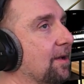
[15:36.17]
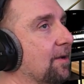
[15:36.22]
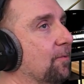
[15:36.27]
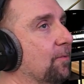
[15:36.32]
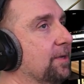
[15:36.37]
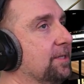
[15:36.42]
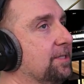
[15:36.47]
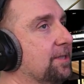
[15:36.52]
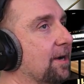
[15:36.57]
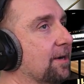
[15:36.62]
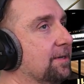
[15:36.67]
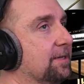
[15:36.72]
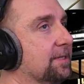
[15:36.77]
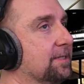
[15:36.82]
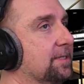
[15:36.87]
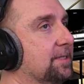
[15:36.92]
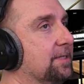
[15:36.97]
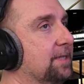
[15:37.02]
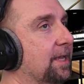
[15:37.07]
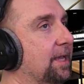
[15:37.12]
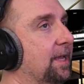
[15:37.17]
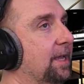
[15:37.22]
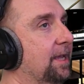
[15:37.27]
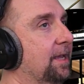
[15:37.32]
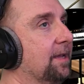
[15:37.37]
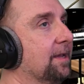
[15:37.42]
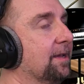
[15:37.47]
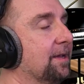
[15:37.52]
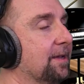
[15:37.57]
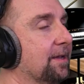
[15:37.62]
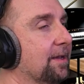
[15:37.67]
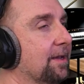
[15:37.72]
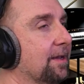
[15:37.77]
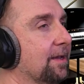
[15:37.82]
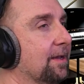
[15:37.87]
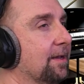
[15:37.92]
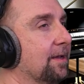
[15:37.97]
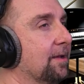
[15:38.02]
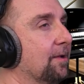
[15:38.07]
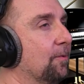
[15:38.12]
We start to see
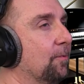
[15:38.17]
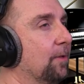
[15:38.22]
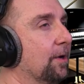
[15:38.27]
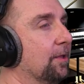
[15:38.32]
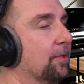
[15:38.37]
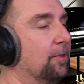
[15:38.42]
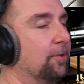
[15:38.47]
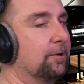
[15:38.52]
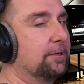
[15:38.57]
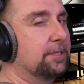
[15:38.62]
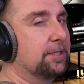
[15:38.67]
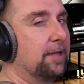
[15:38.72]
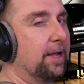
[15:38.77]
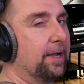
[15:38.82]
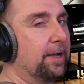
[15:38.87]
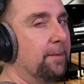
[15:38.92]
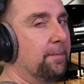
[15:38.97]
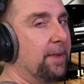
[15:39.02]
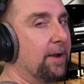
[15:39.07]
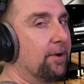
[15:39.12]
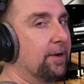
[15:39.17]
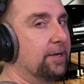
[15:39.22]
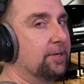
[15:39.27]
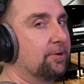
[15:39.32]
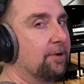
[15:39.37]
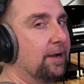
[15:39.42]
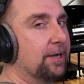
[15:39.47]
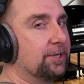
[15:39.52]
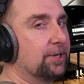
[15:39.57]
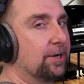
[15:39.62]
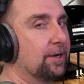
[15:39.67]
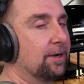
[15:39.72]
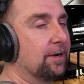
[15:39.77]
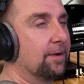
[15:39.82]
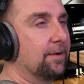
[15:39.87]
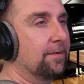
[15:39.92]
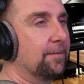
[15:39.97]
what looks like a buried treasure